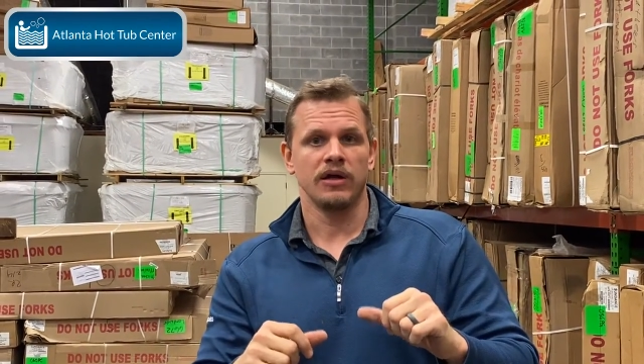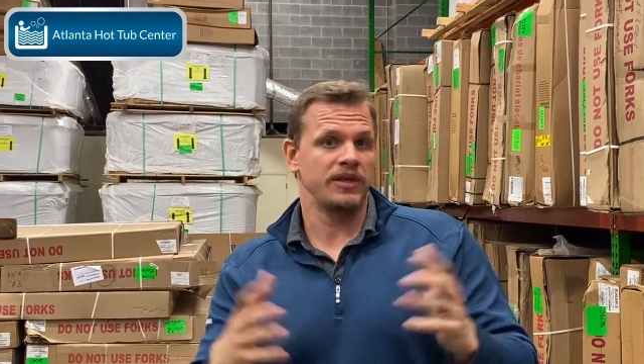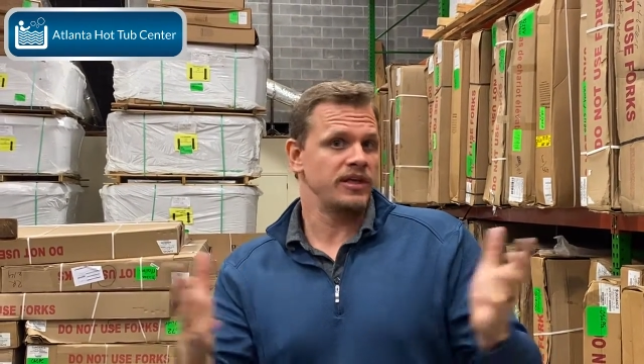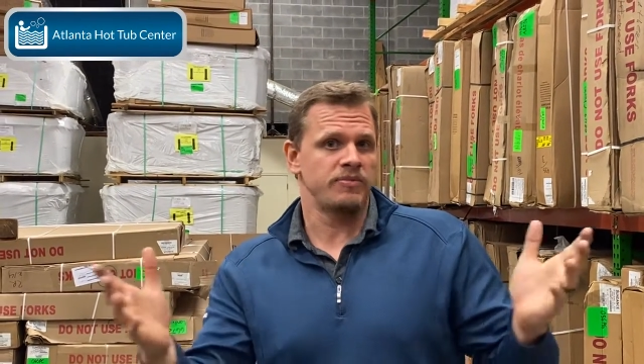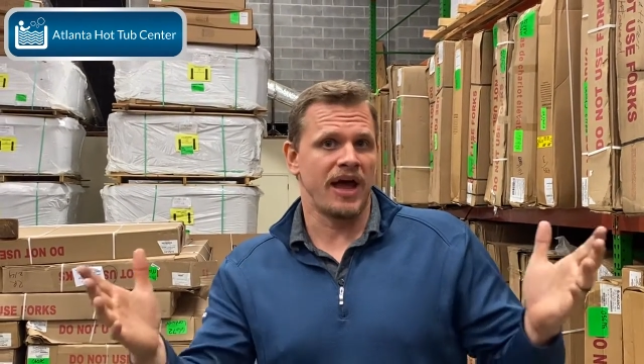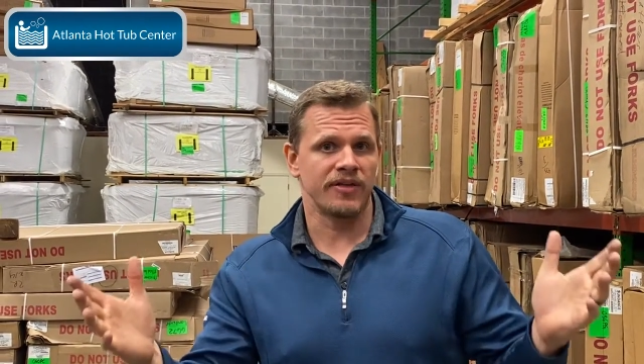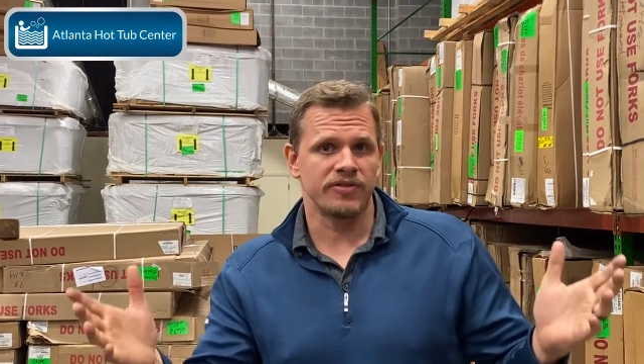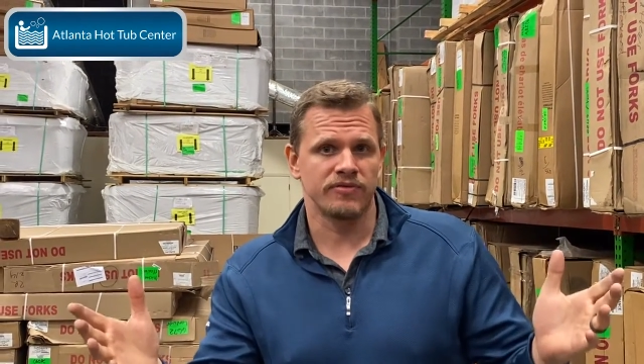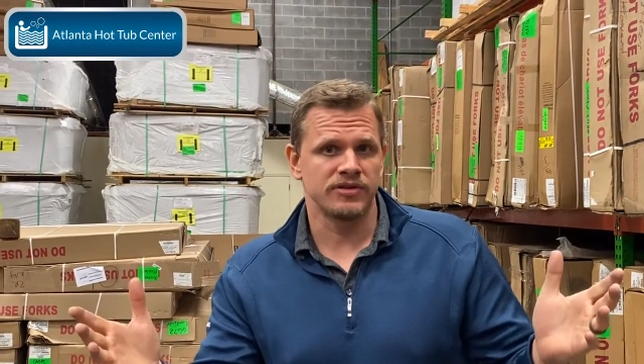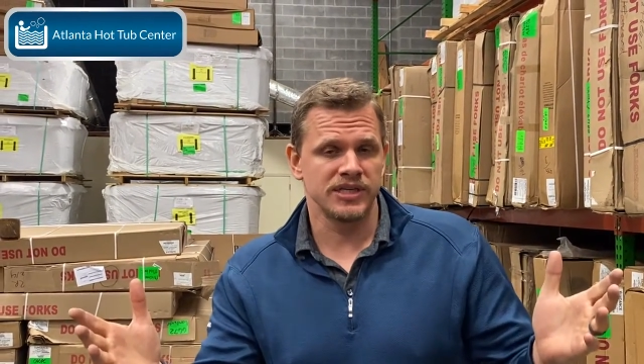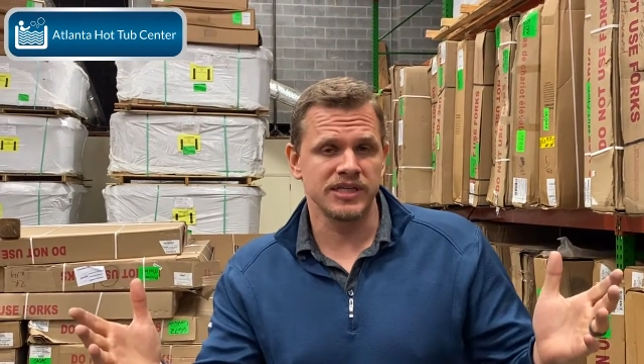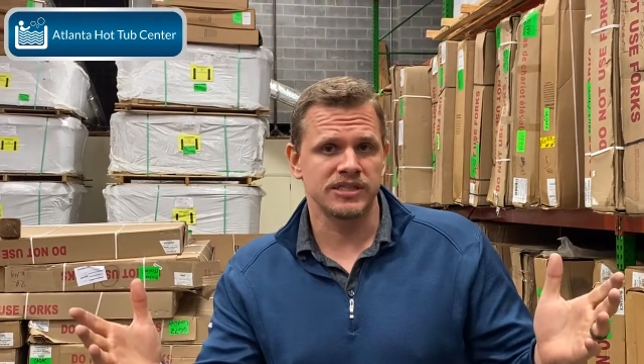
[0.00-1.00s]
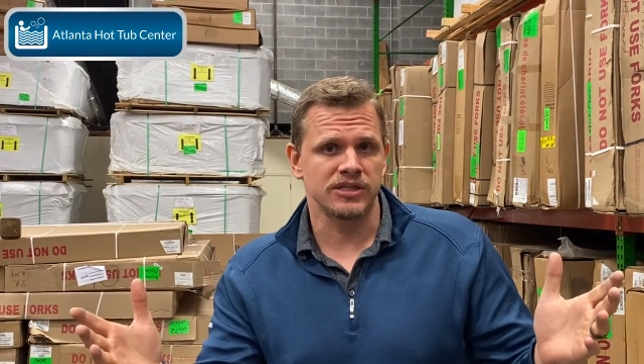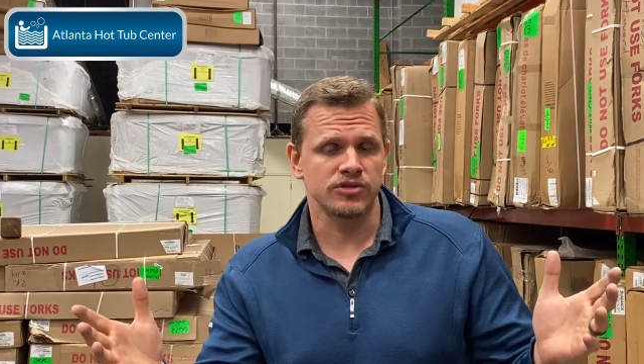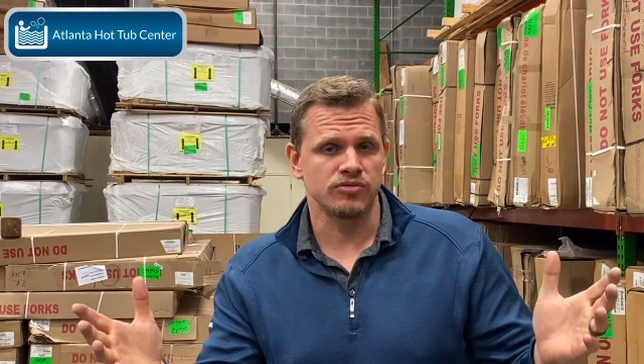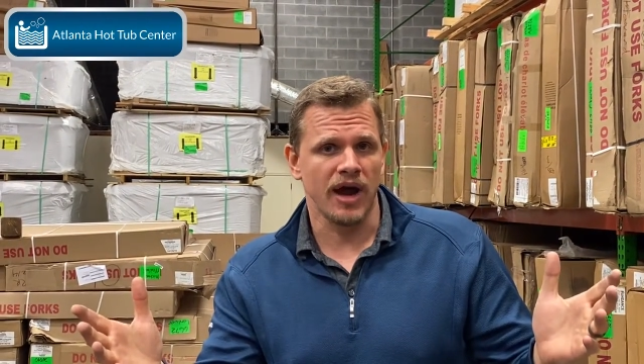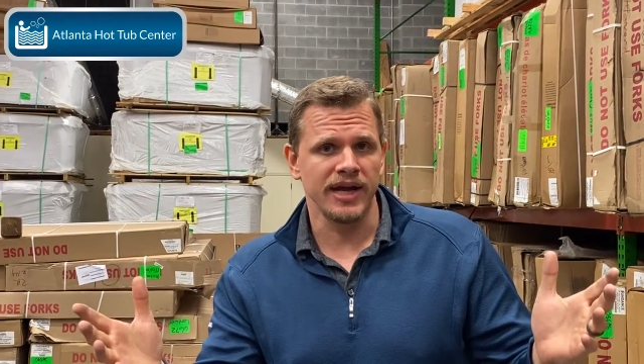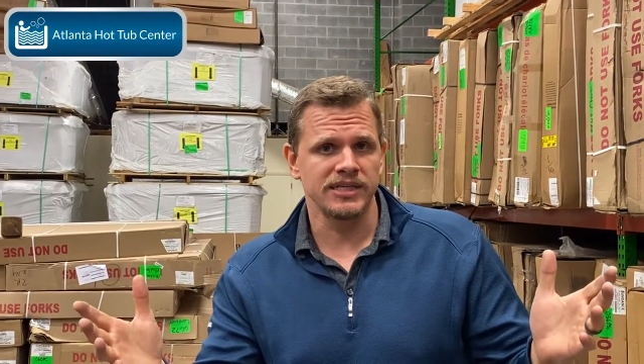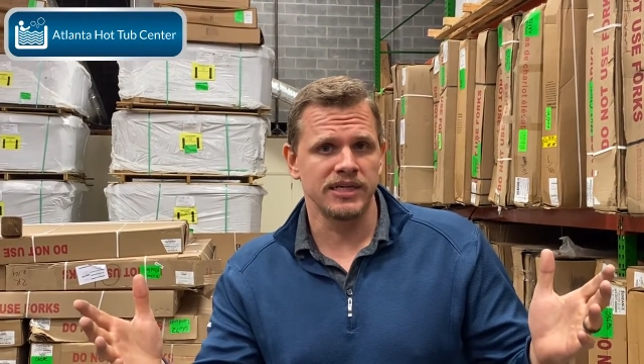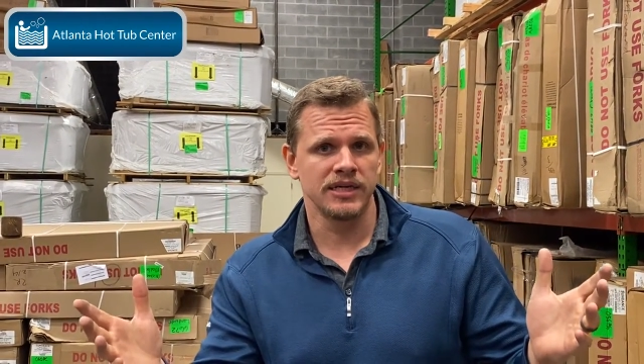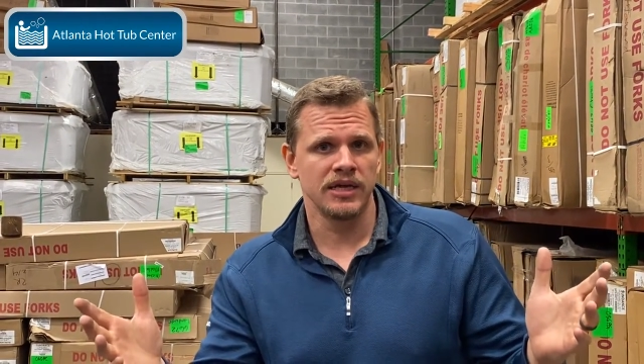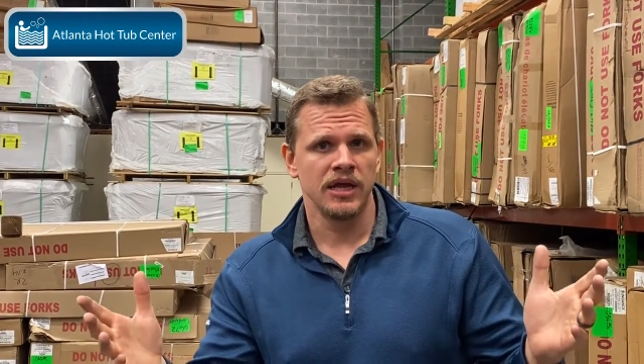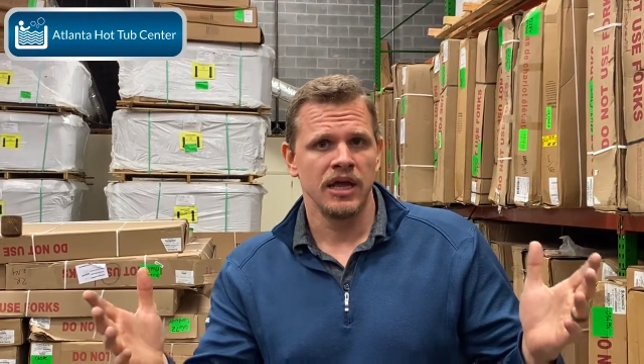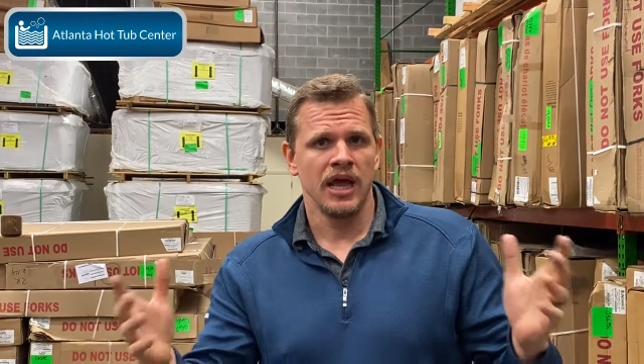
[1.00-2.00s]
Leaf path of resistance, right?
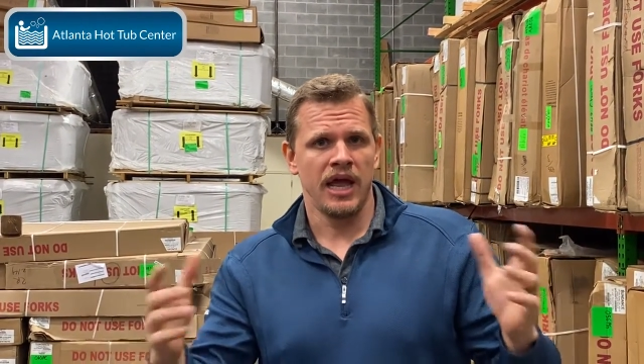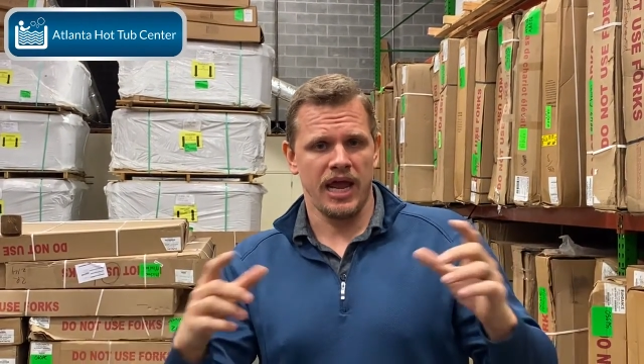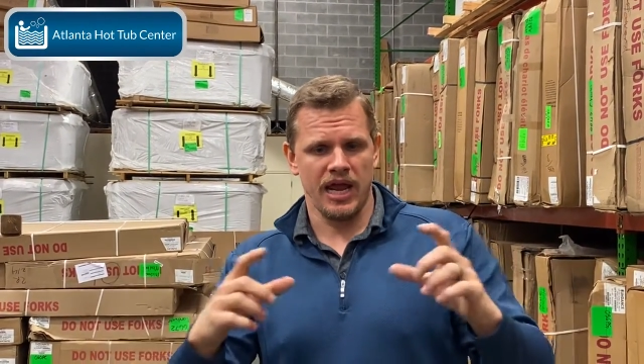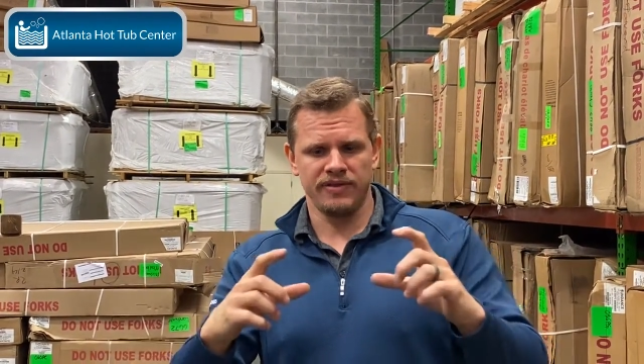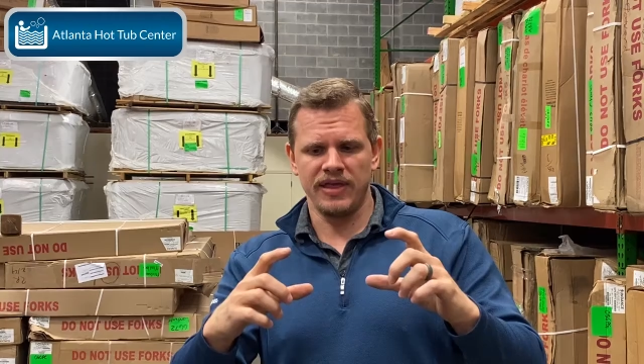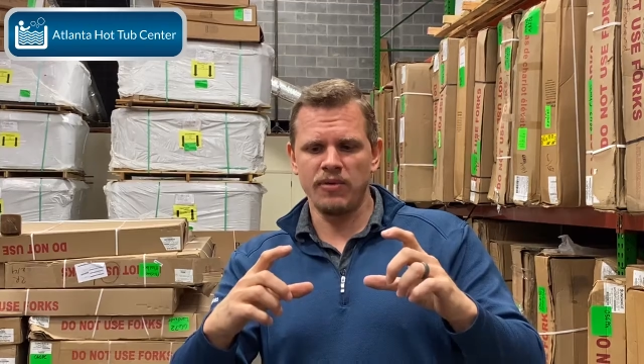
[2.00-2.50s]
And